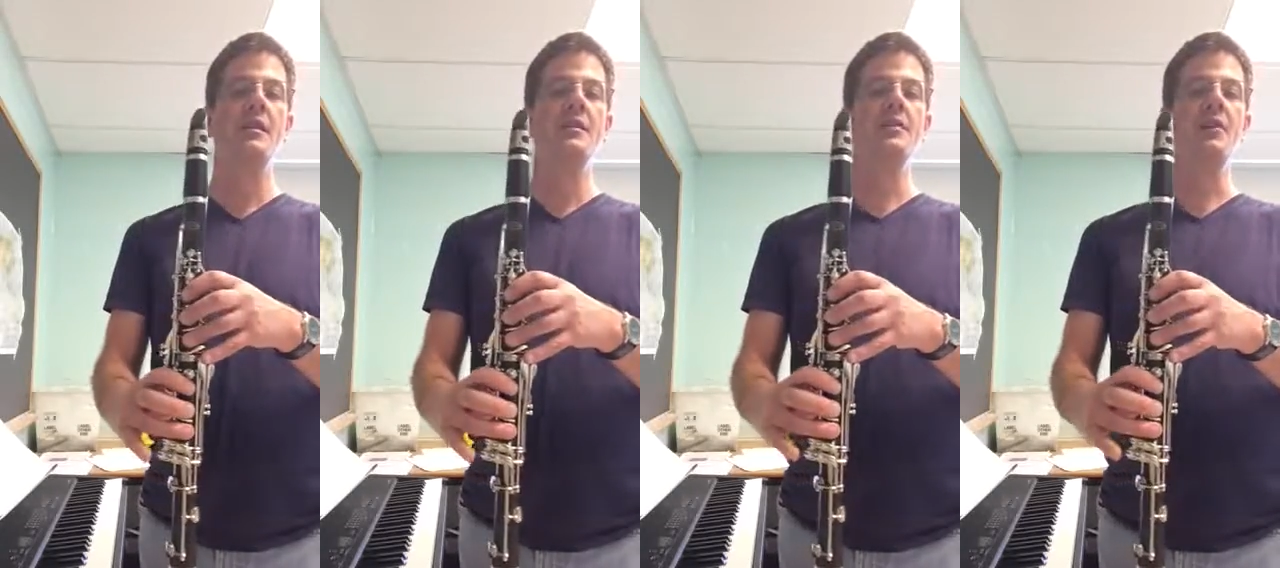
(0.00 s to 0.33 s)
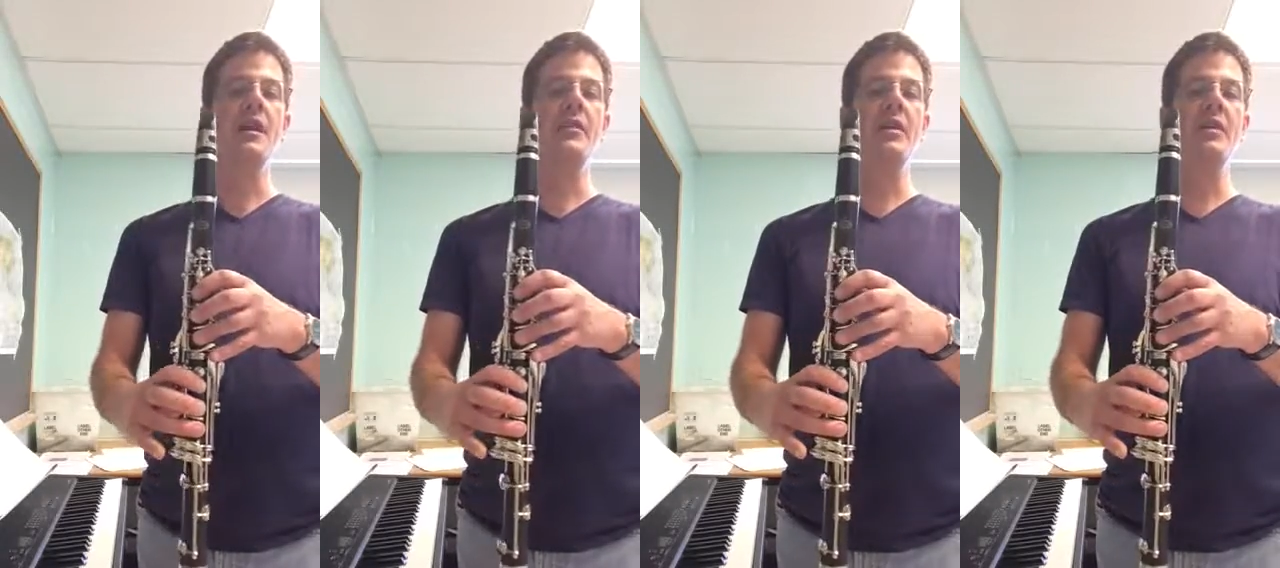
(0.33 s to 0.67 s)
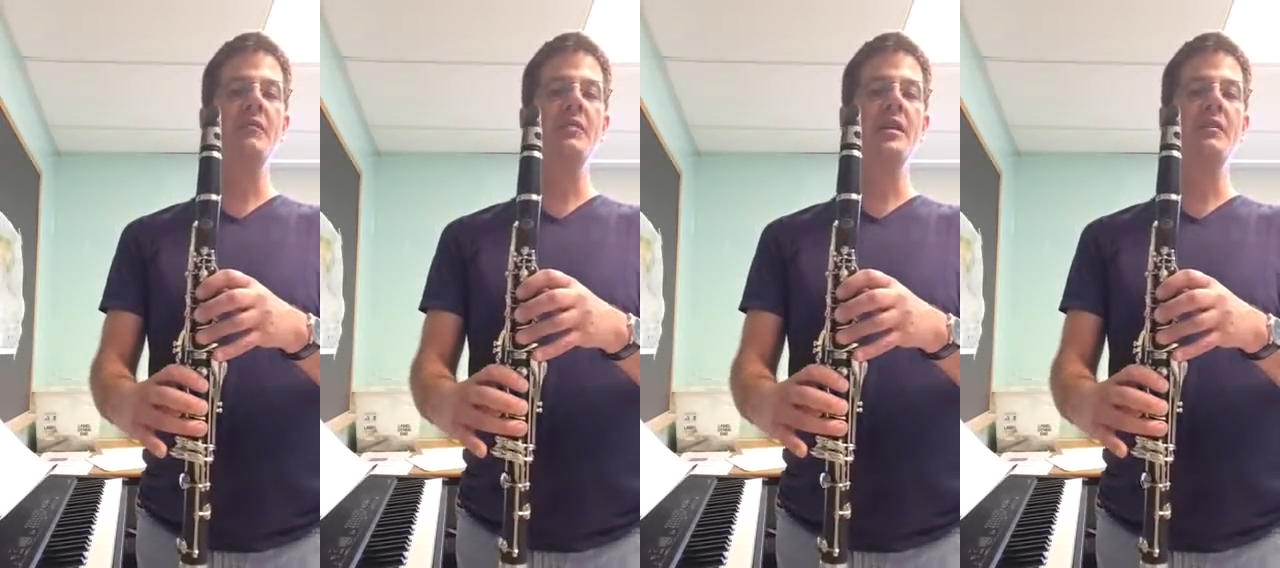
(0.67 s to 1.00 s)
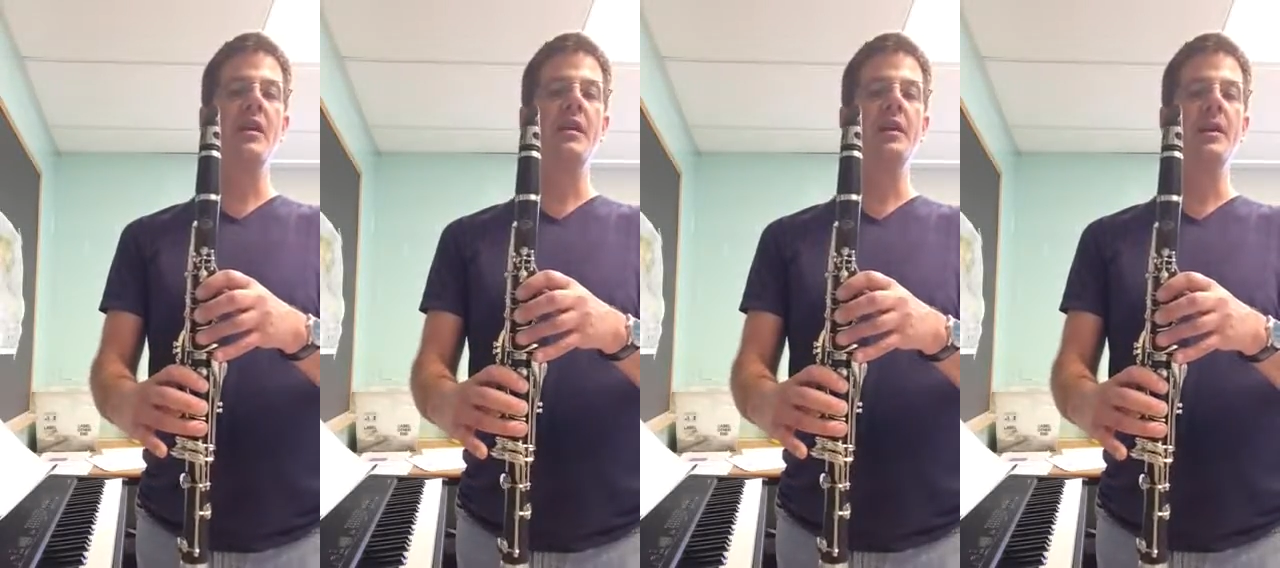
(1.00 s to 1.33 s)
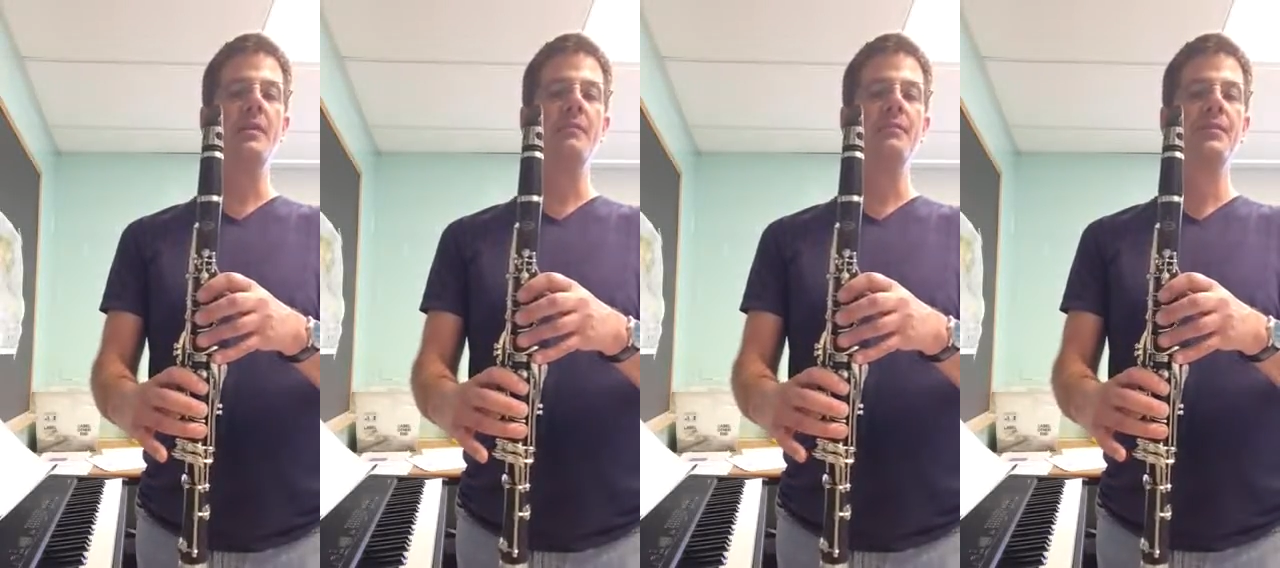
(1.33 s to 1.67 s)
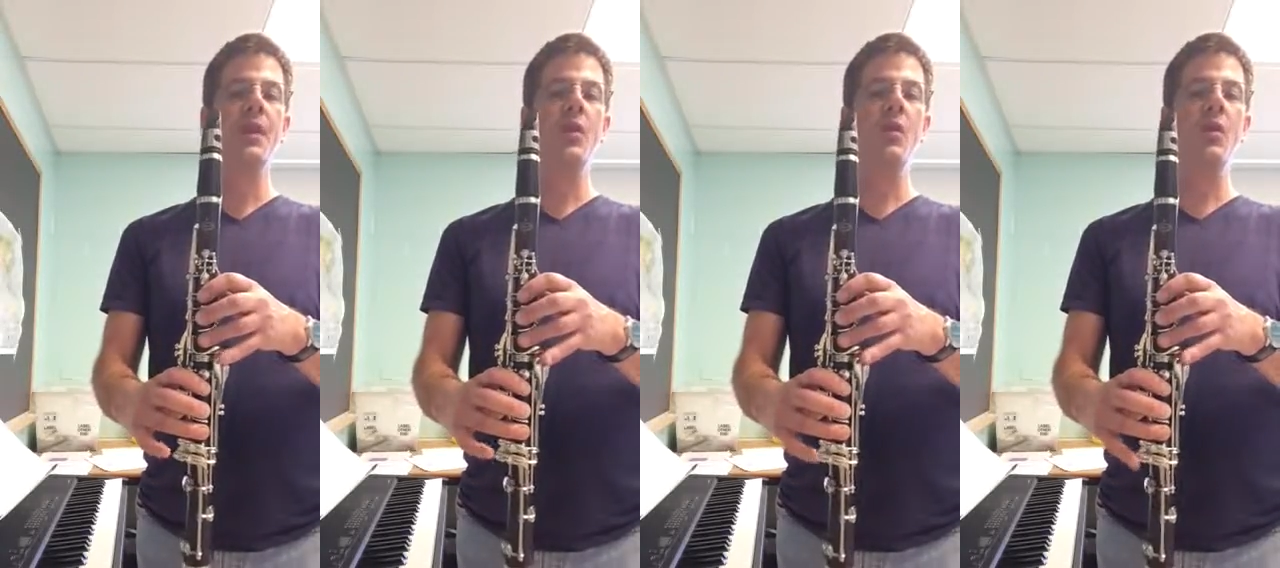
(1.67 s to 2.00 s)
So it can be B right here,
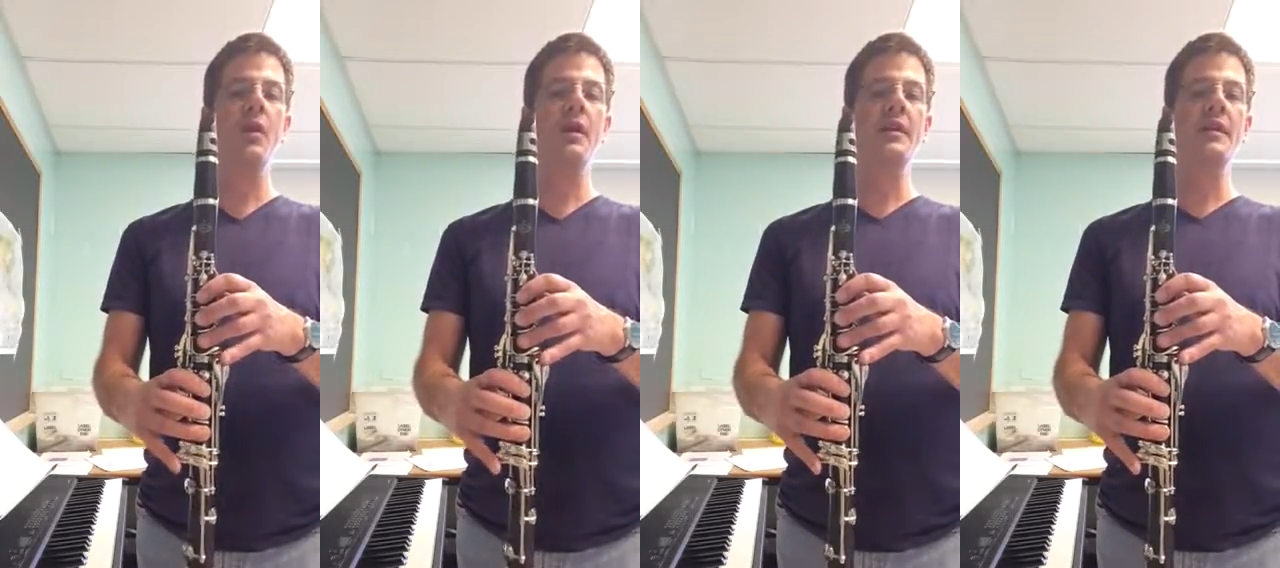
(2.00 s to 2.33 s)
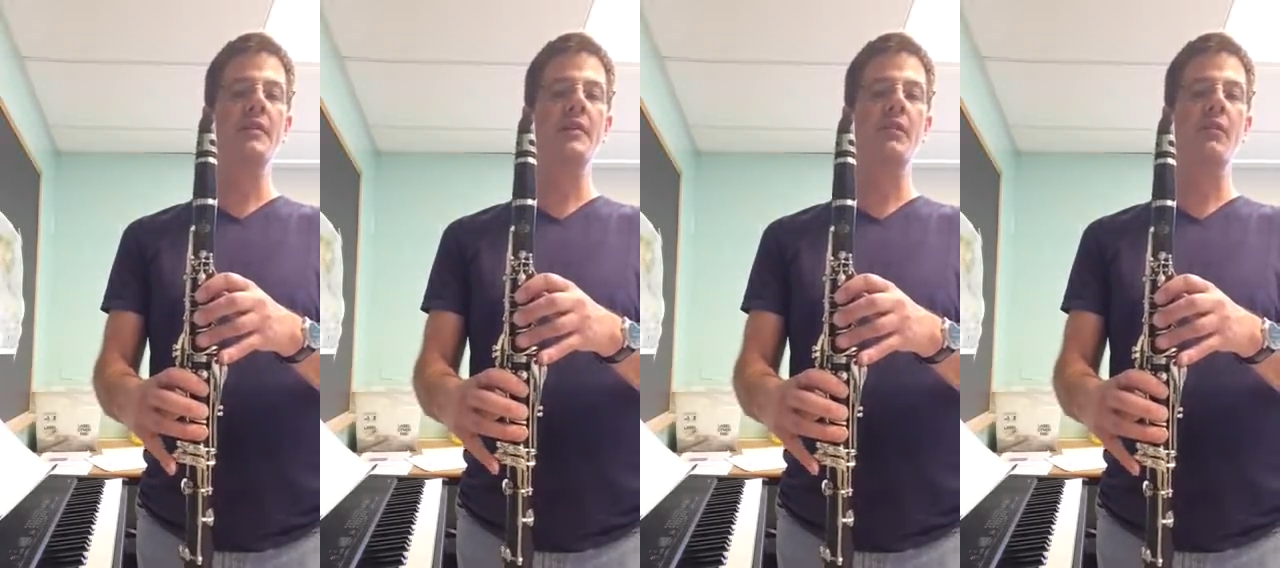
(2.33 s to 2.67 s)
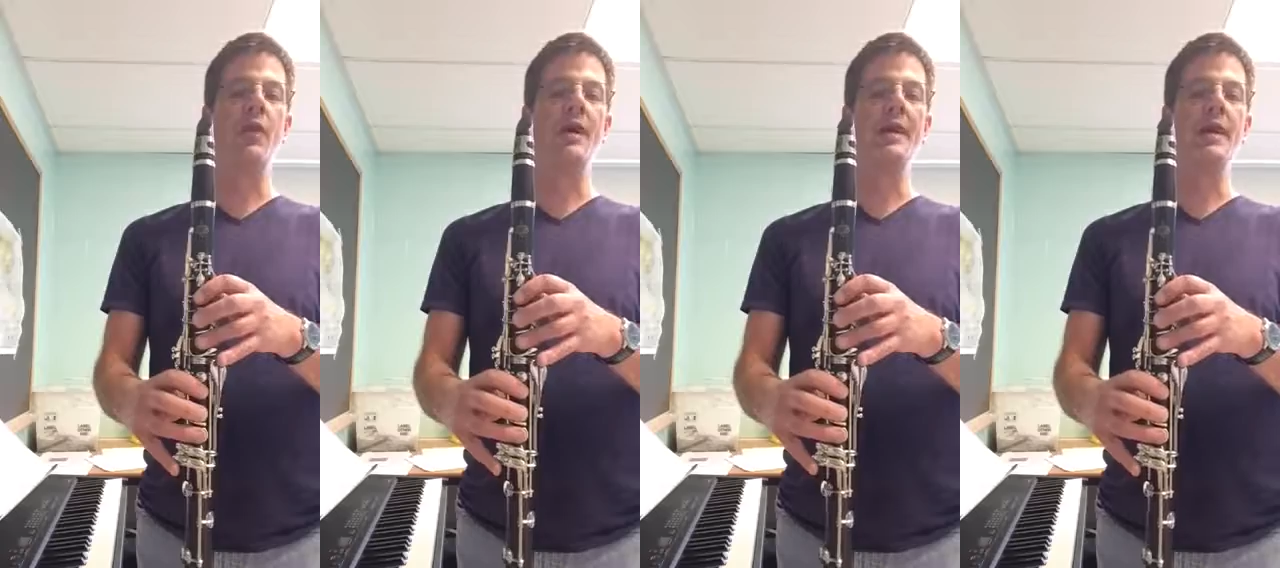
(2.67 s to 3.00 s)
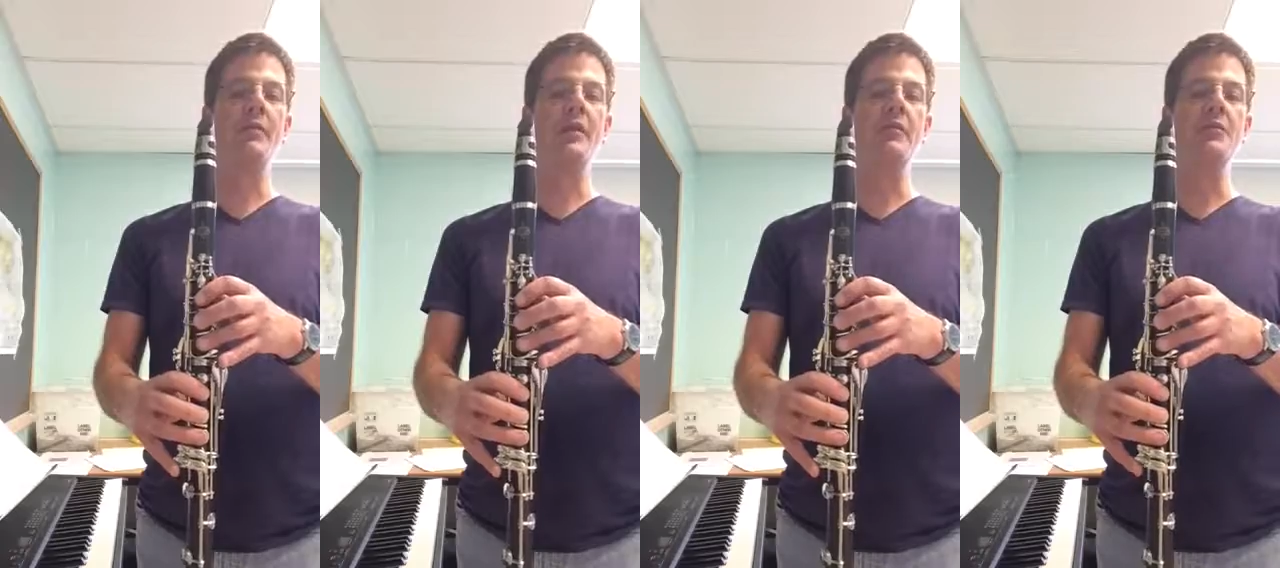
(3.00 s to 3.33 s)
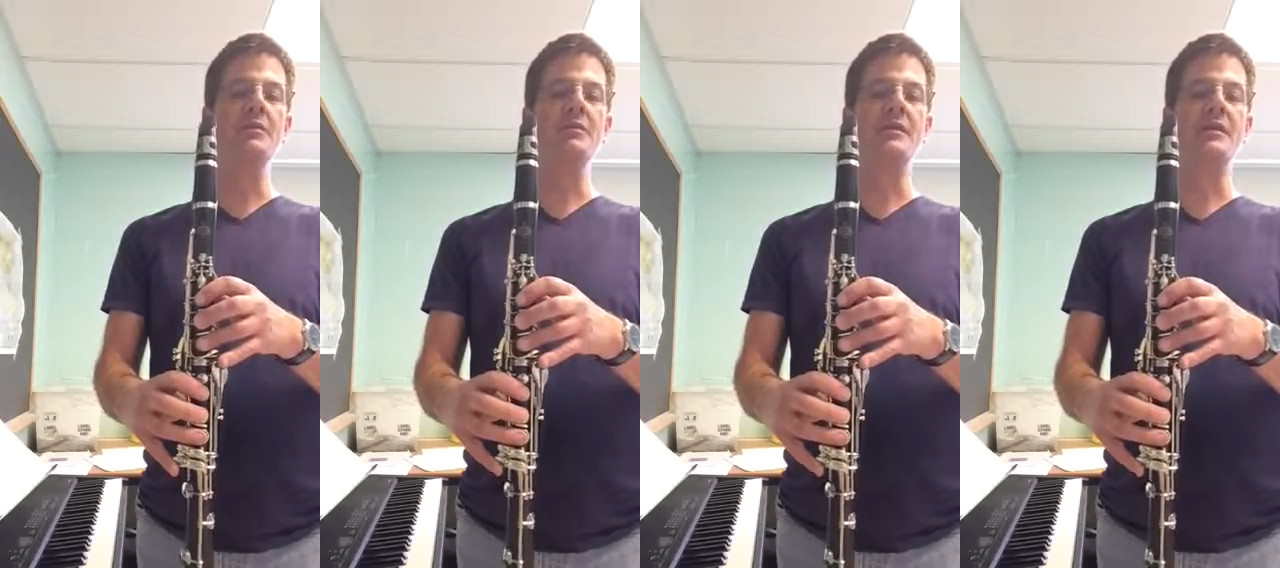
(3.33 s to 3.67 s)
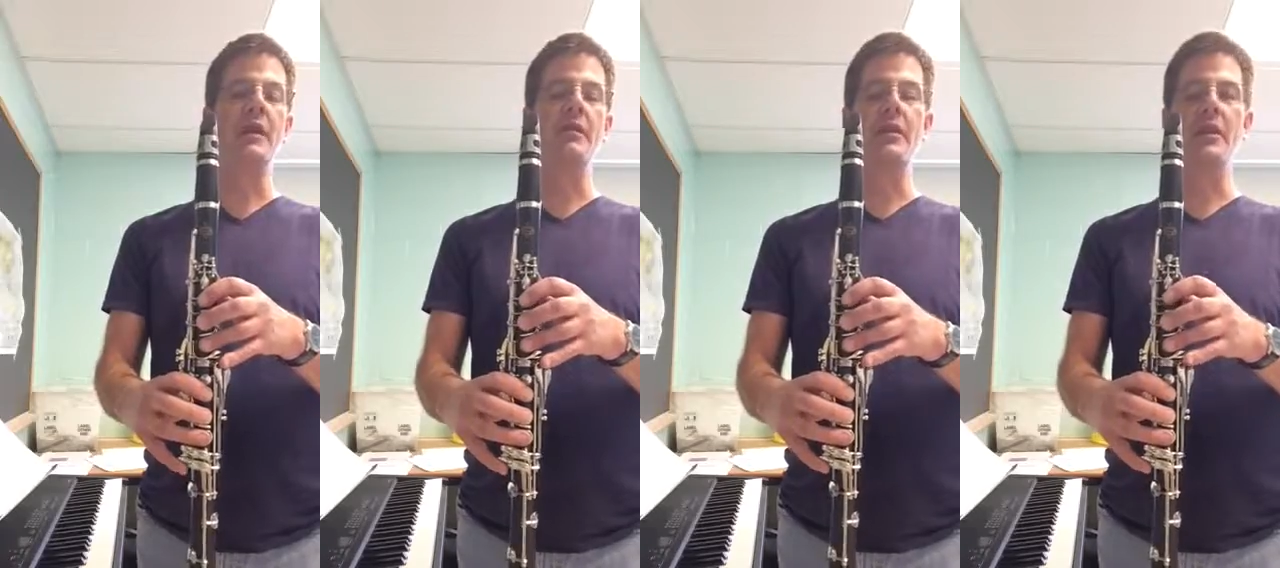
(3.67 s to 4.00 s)
or it can be right hand B, which is this
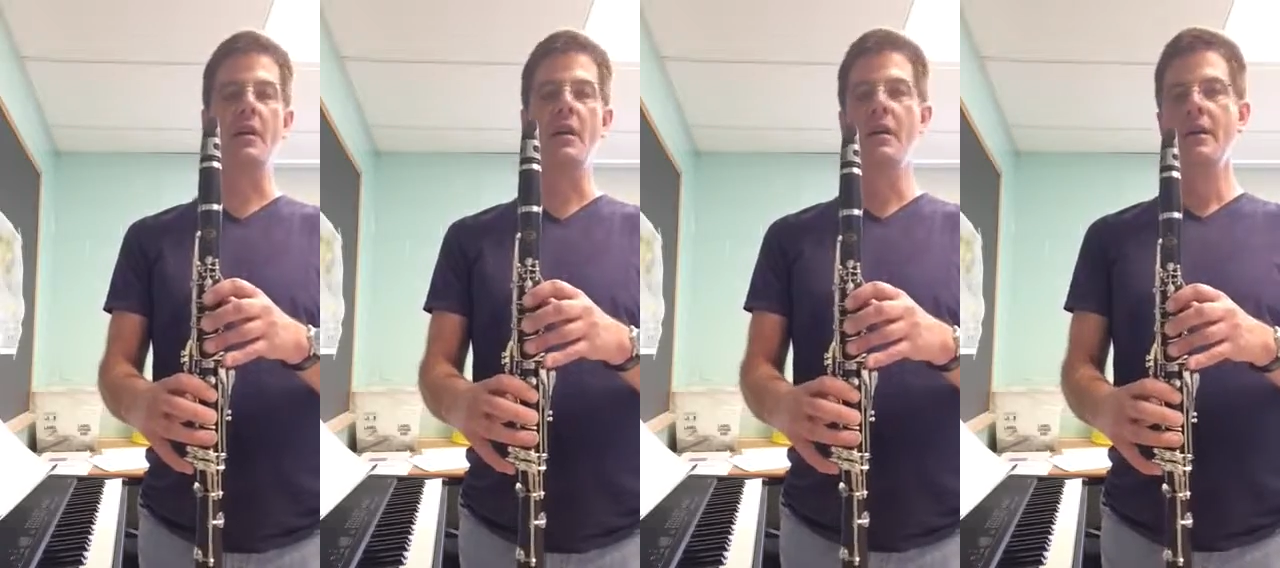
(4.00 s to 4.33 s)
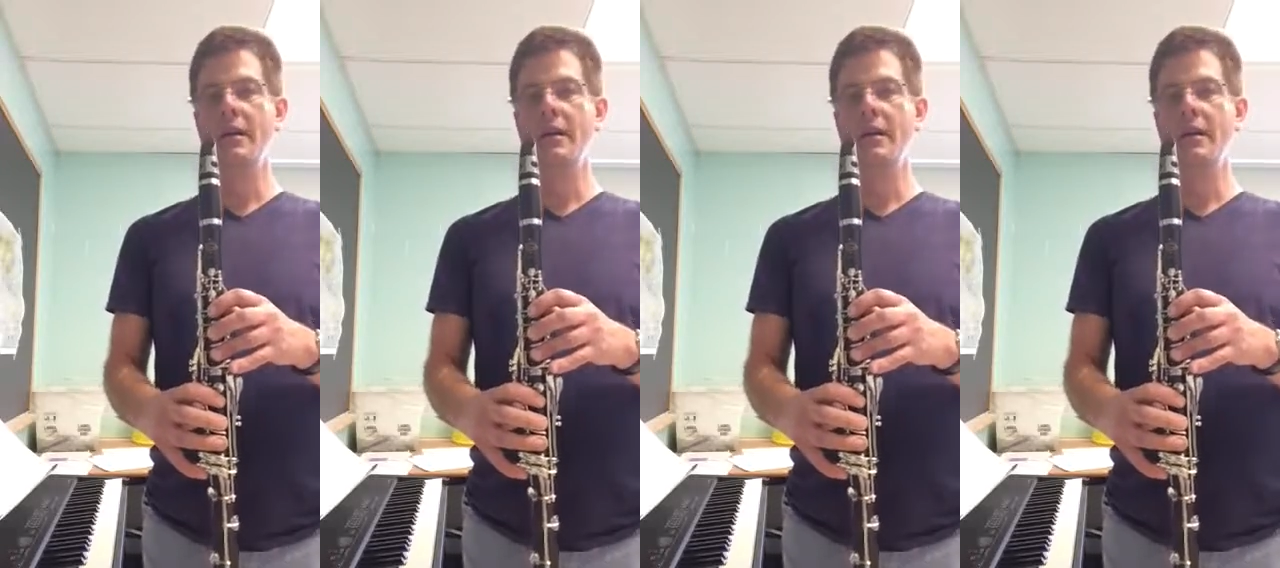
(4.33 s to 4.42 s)
guy over here.